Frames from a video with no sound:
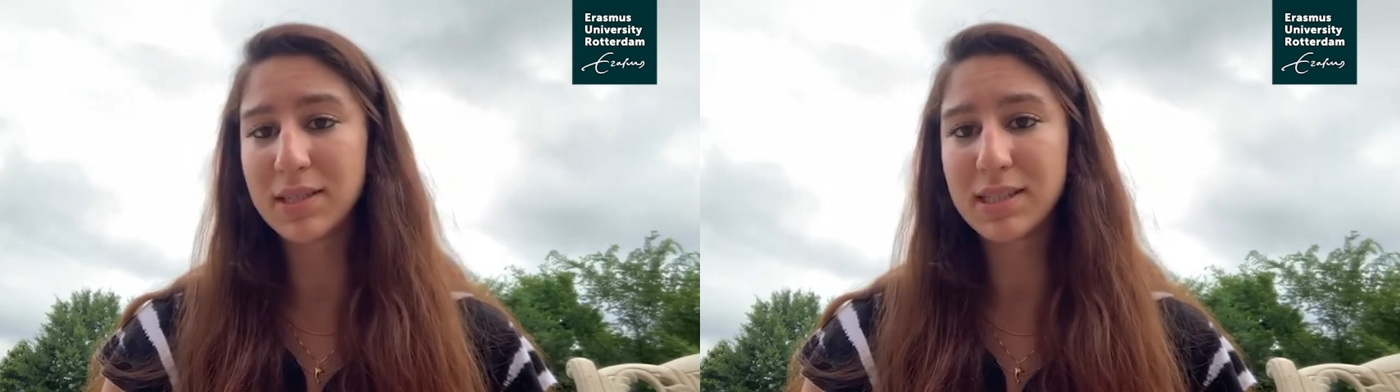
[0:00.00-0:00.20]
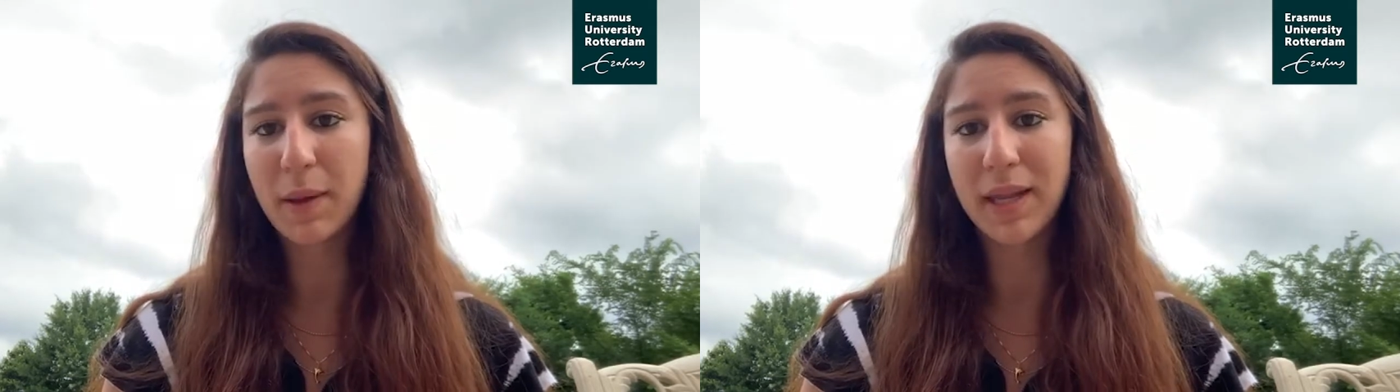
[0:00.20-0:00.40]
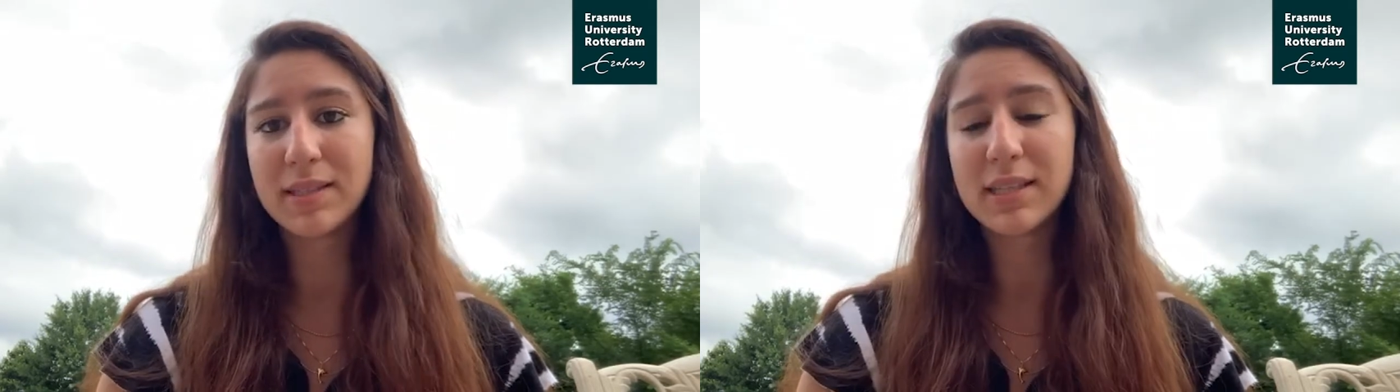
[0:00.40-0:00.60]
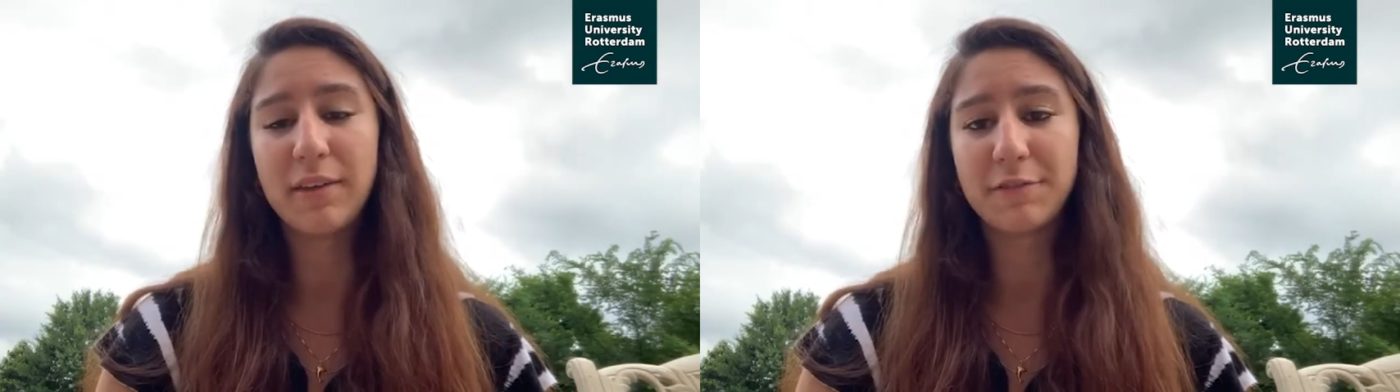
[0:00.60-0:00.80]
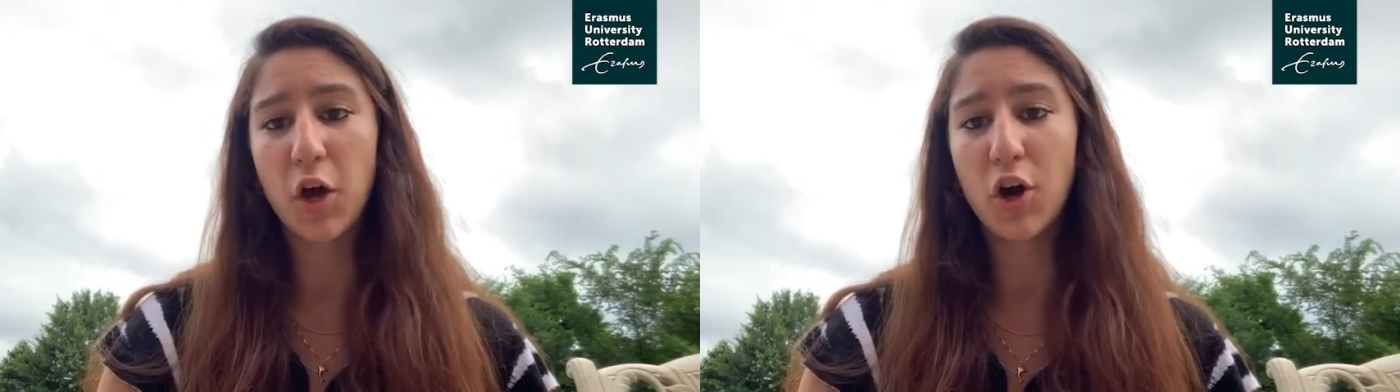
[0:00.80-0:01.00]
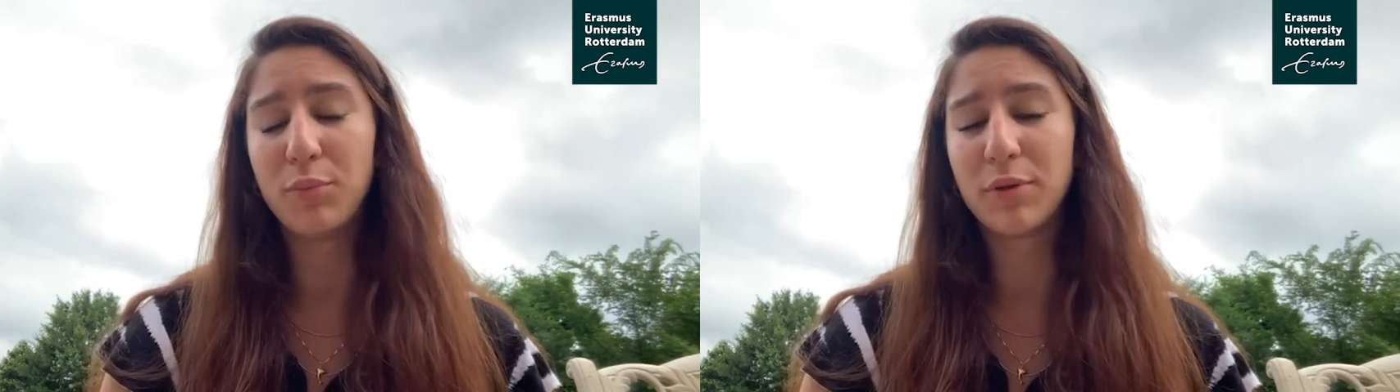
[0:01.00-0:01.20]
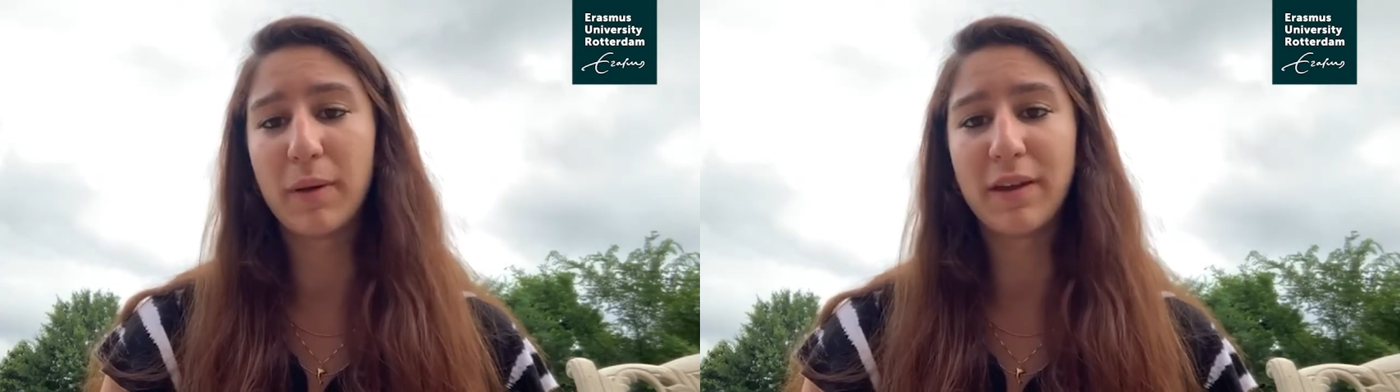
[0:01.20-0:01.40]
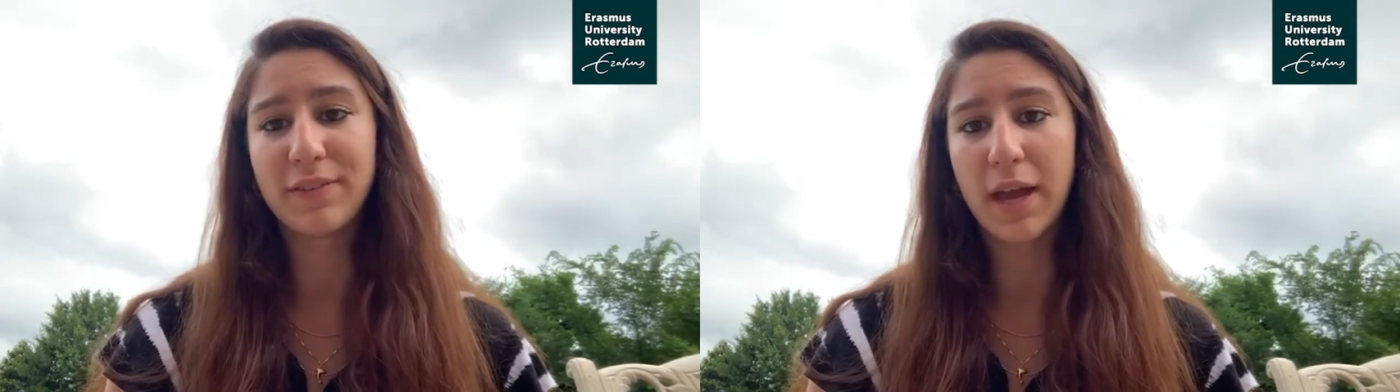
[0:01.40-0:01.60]
to spend safe at home with
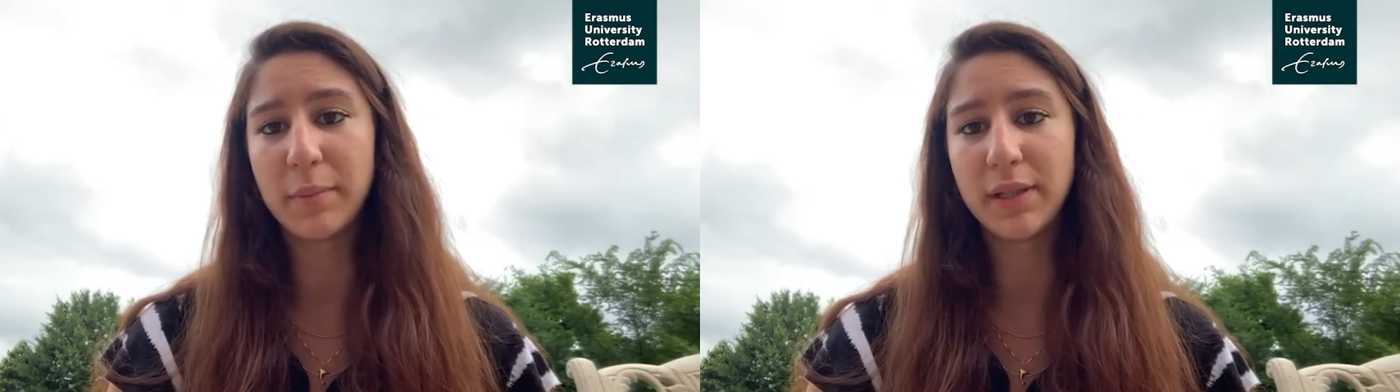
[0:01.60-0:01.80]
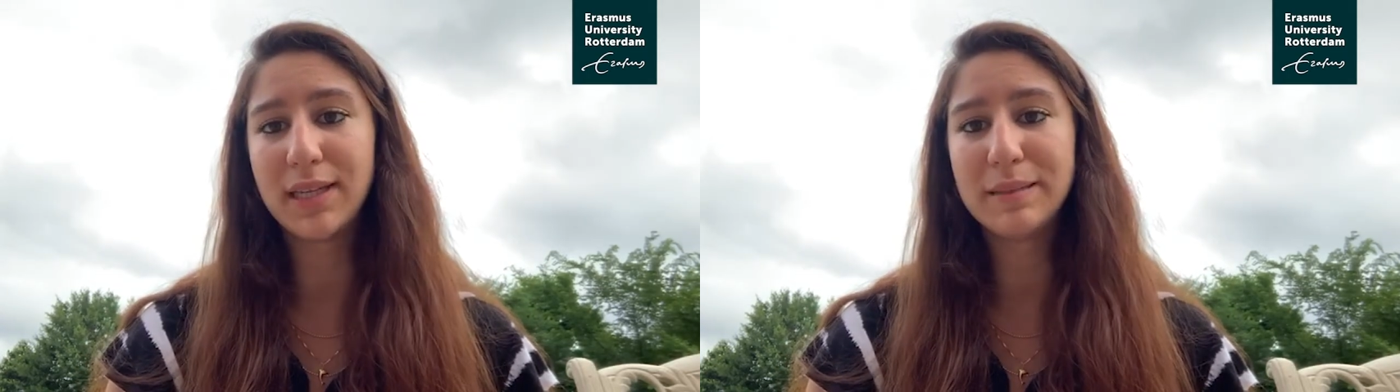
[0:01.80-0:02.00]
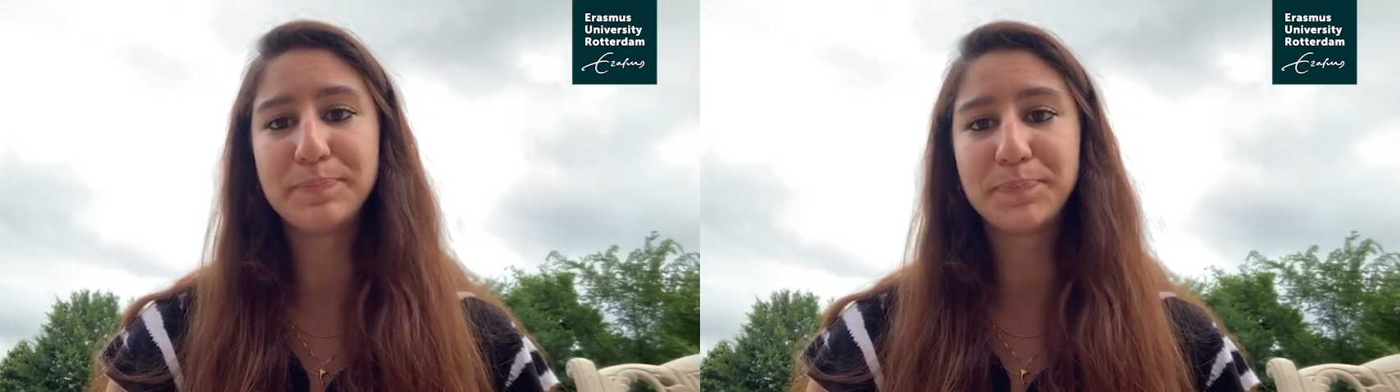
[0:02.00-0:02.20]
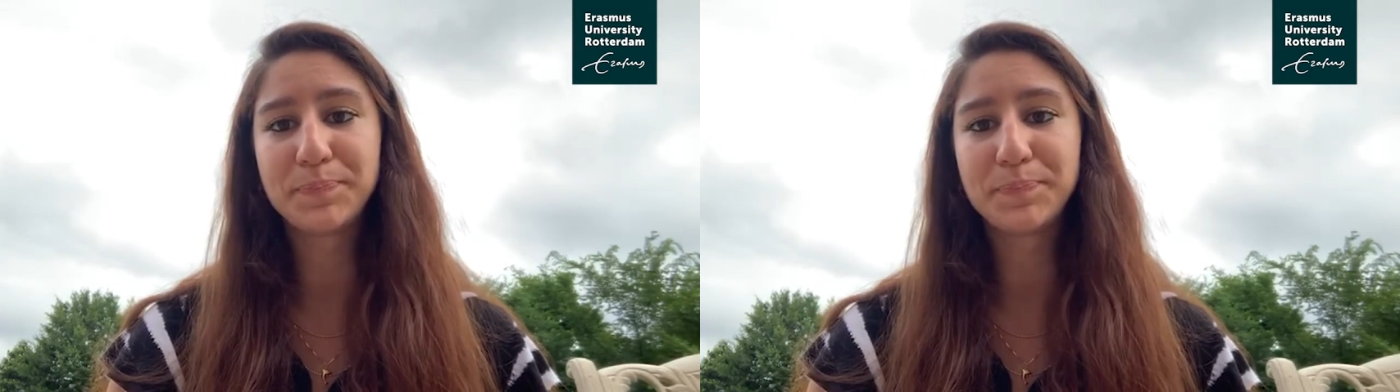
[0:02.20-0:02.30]
my family.